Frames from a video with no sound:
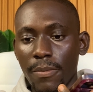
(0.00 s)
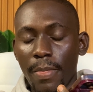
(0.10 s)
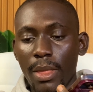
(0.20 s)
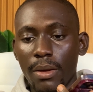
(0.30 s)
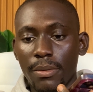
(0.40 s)
If
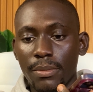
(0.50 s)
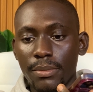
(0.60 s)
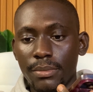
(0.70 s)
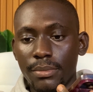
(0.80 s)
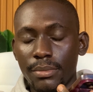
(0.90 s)
you have more
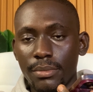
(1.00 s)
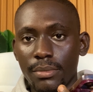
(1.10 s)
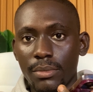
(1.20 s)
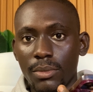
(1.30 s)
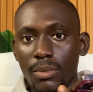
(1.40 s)
questions
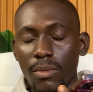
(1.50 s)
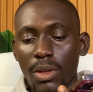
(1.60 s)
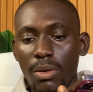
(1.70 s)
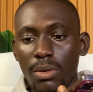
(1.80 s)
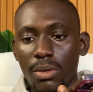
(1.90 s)
or
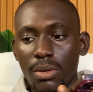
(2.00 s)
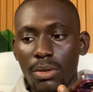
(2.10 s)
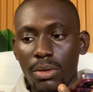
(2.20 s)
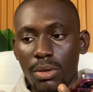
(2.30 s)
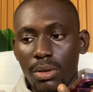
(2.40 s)
need further assistance,